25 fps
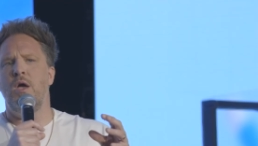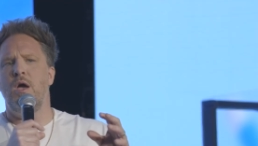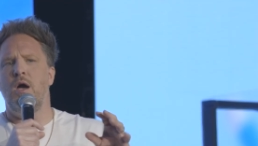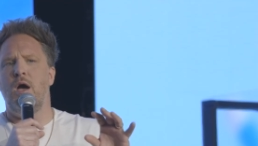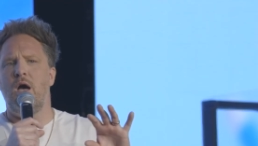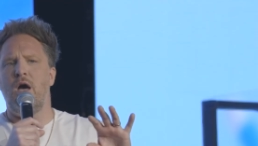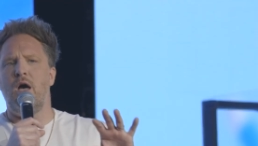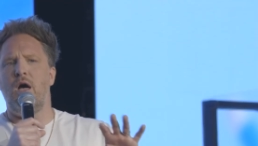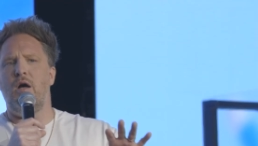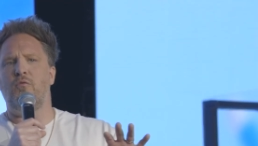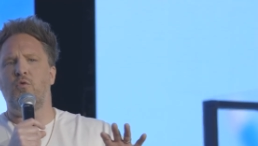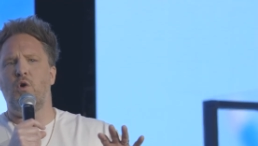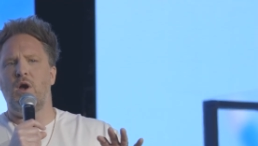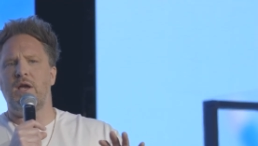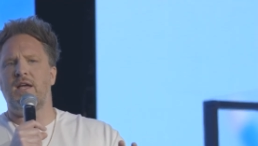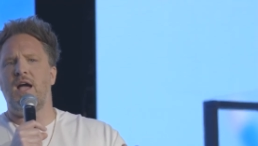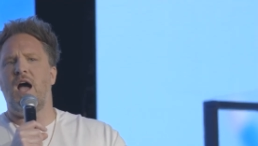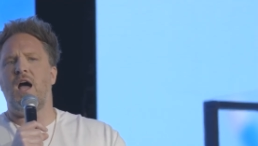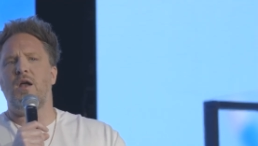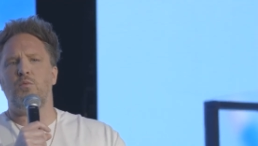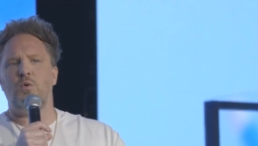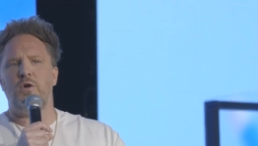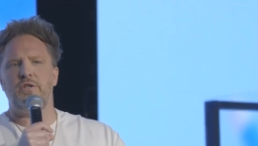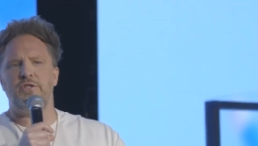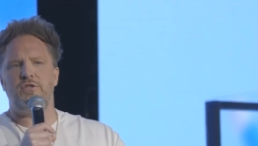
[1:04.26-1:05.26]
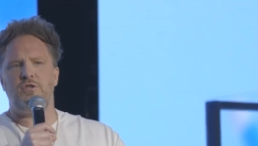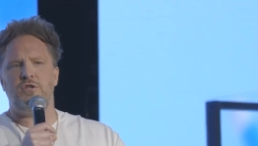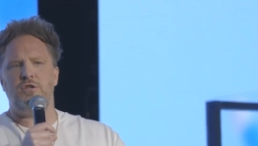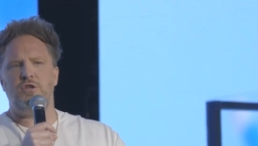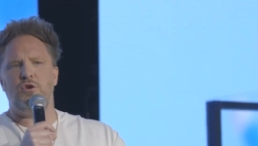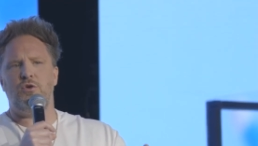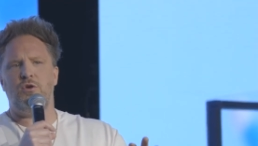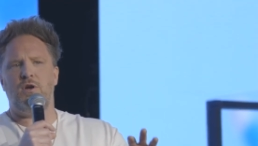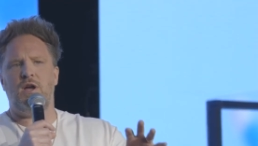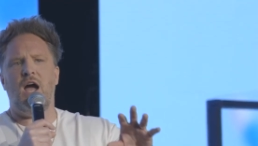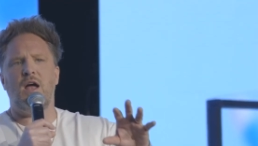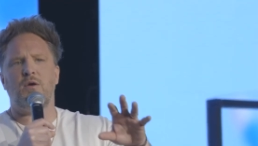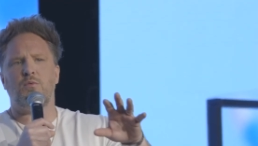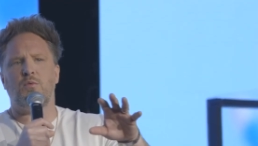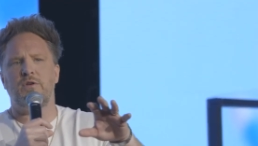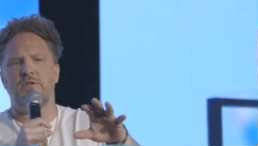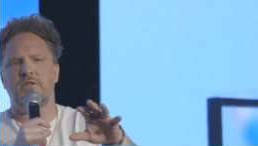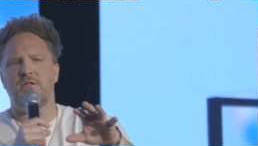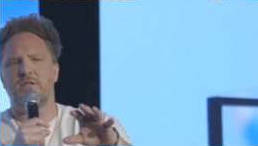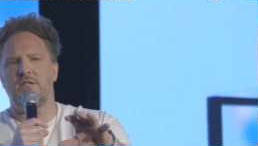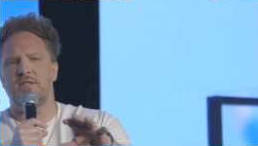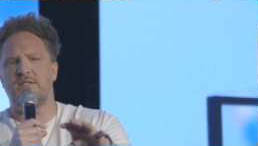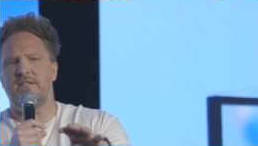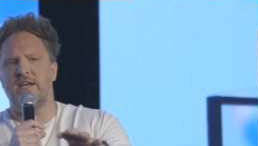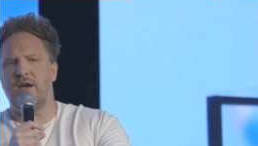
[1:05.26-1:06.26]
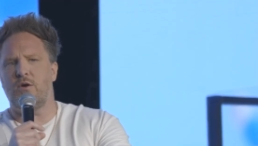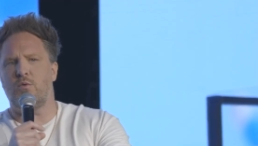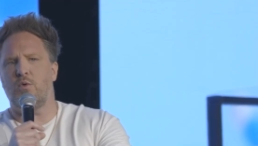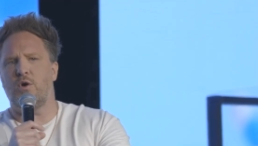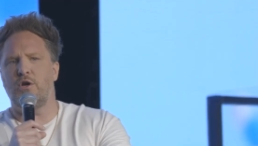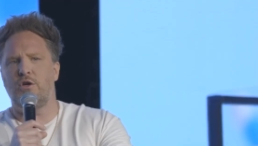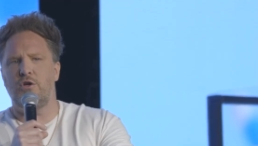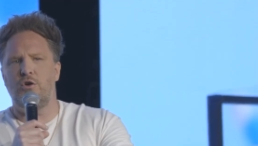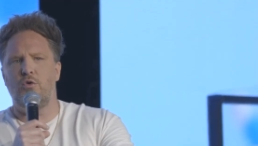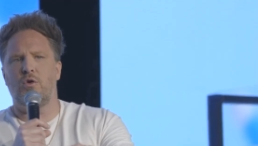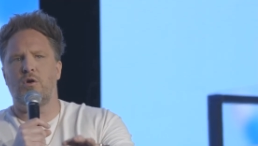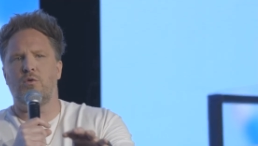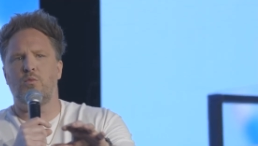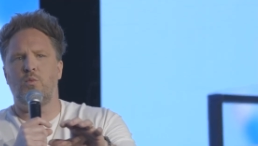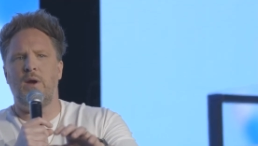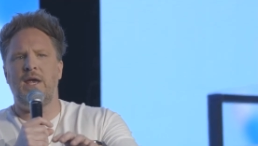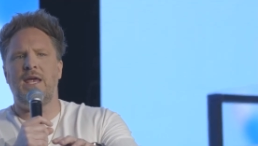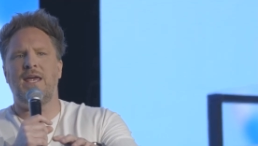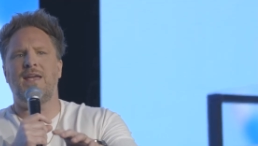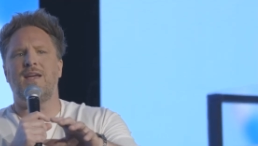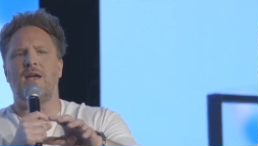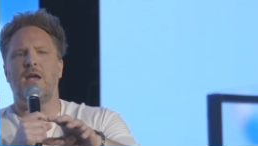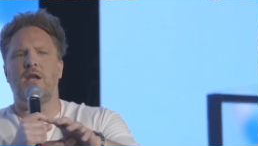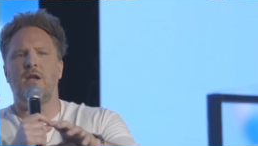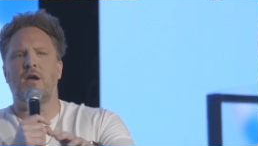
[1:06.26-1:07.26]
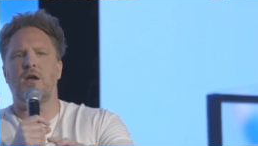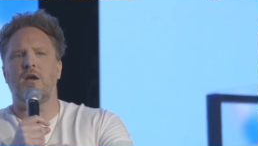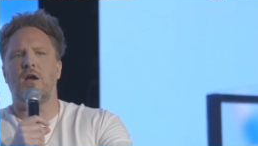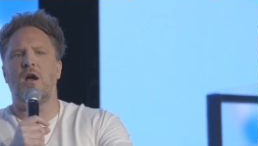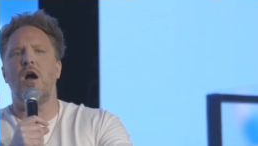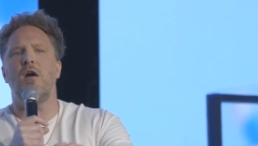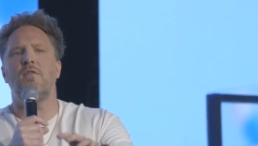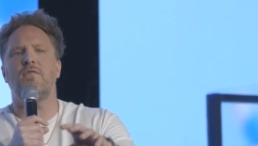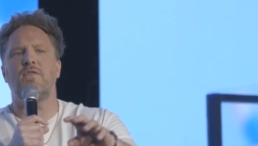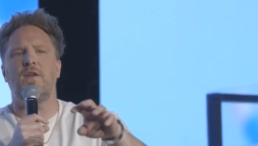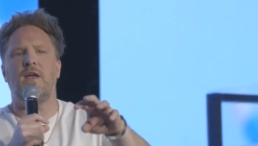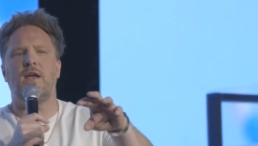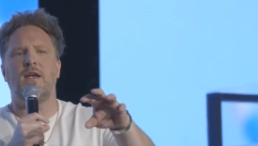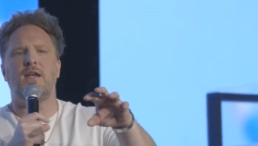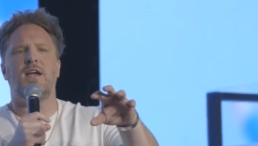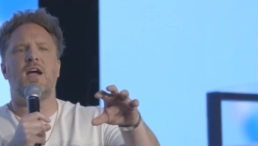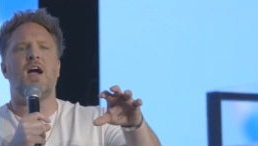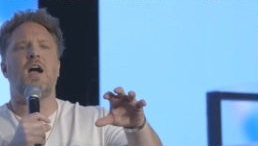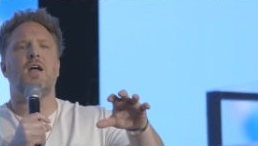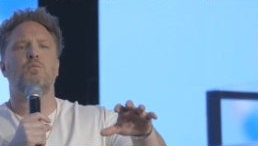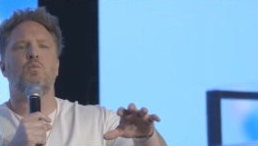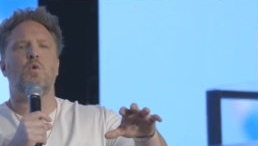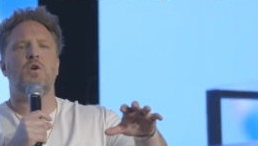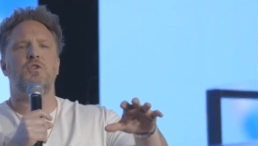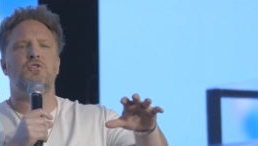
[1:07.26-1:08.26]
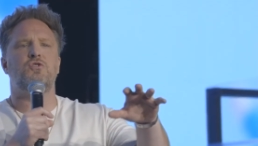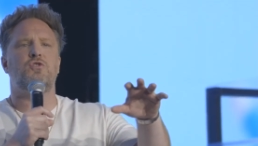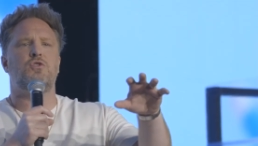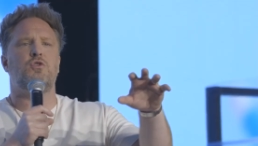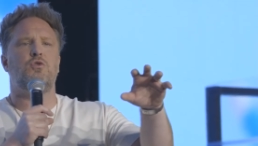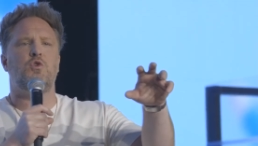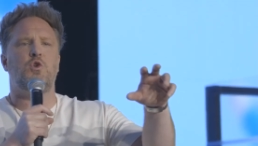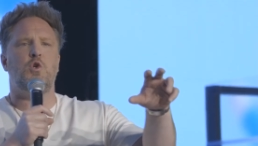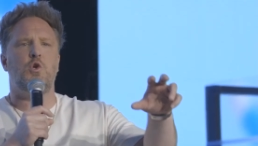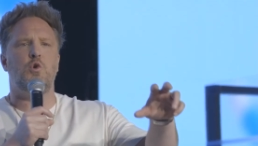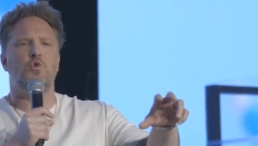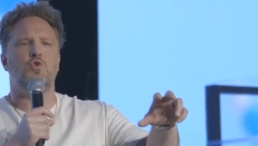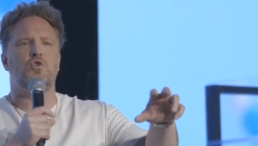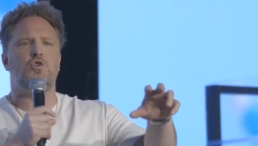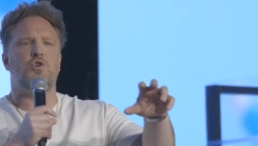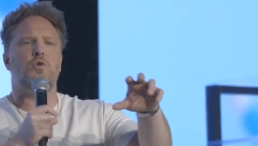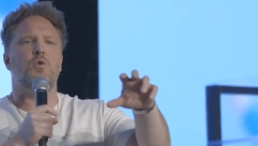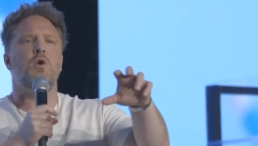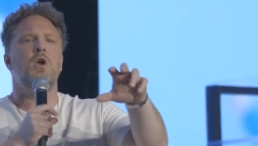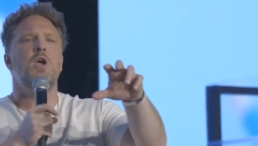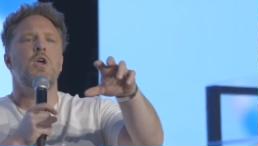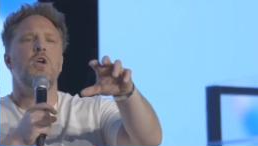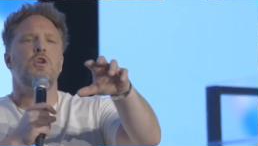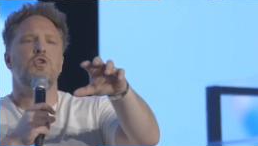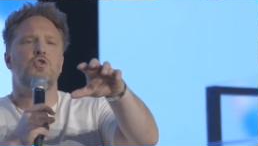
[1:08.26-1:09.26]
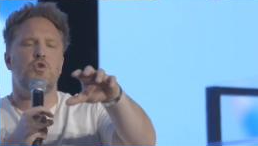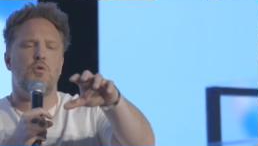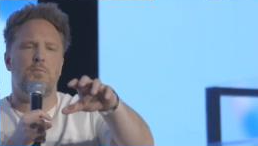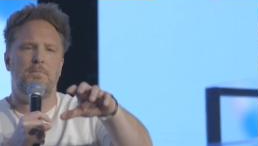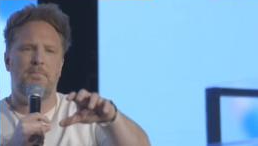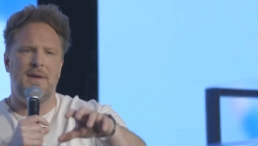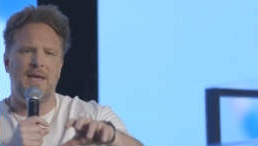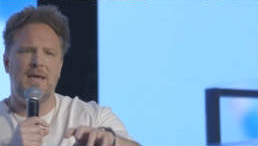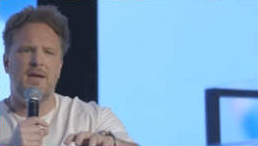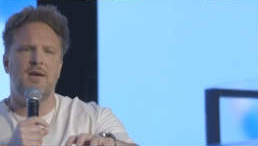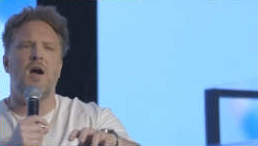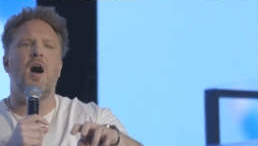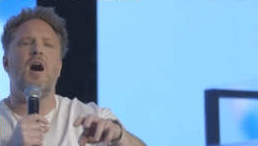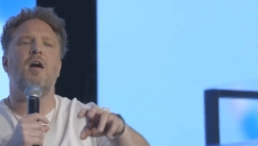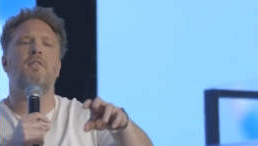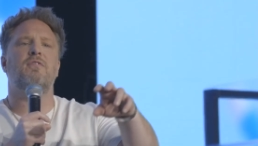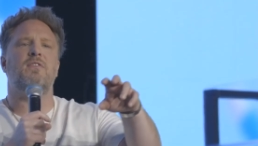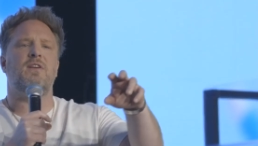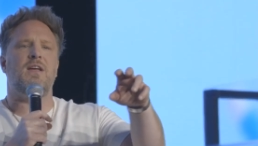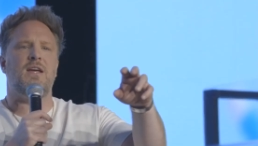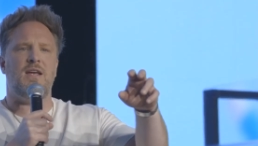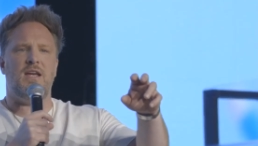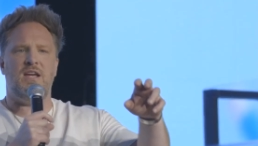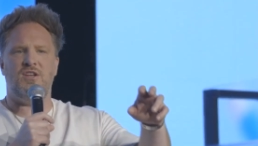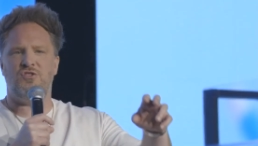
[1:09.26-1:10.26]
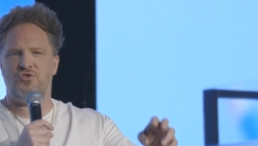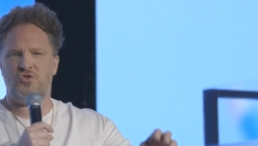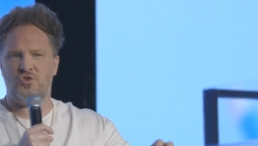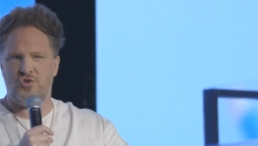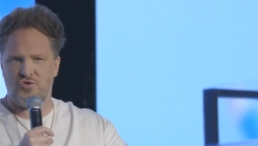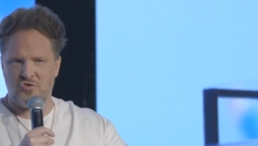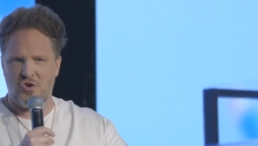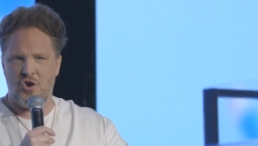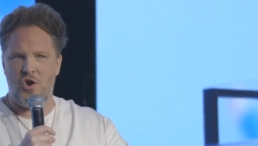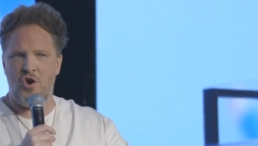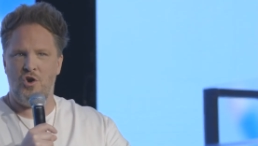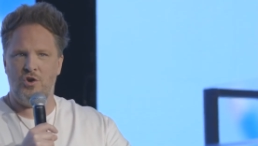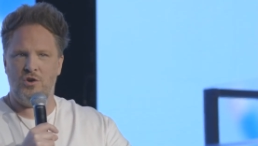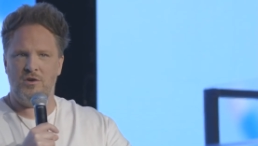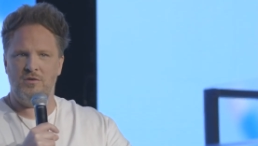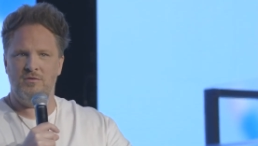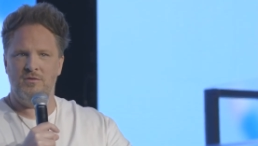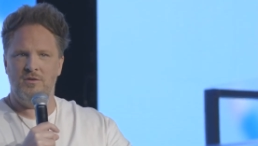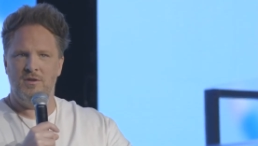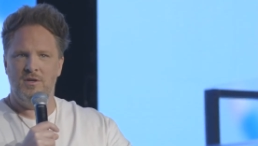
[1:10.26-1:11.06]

uh, of what God wants to do. God wants to take where you are weak and unconfident, and God wants to use you to be confident and strong.